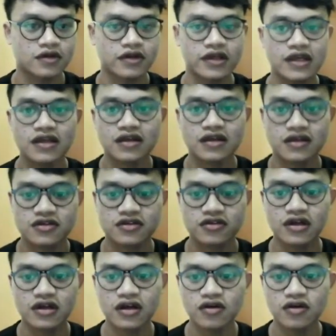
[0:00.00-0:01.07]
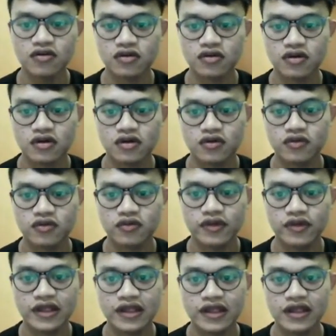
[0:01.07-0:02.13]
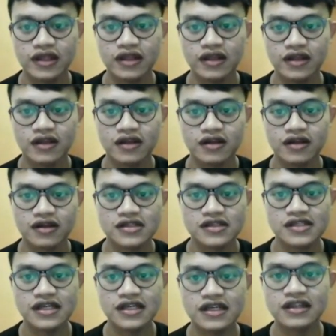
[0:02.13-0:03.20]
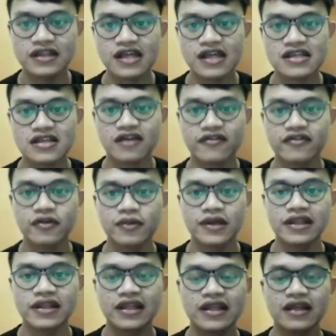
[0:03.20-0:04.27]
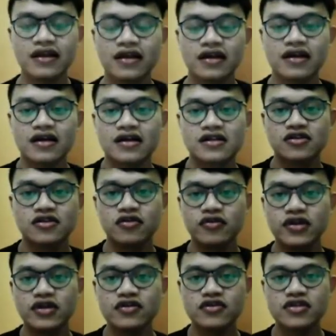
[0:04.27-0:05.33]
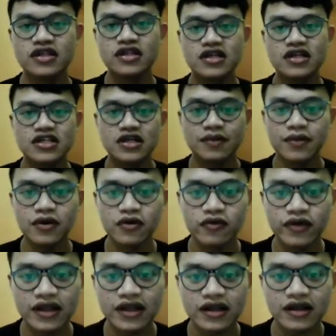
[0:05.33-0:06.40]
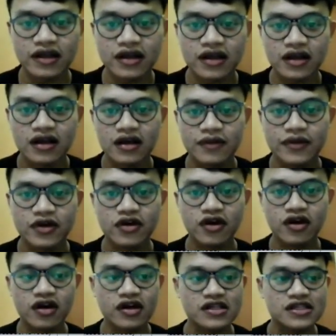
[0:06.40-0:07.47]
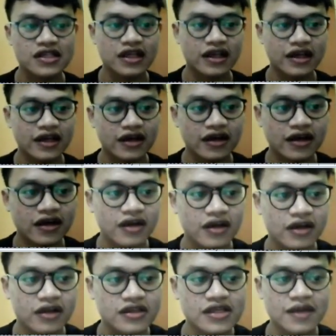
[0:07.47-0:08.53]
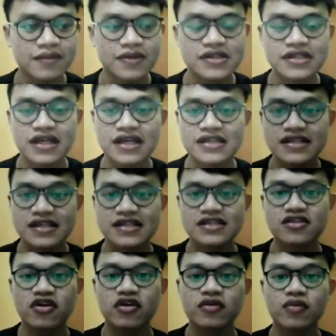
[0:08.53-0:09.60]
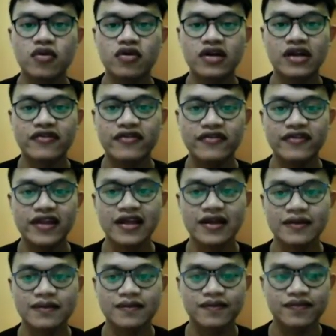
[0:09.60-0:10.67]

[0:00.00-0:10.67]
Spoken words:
Okay, so now we see the test of normality. So we use the Shapiro week because the sample size is not more than 50.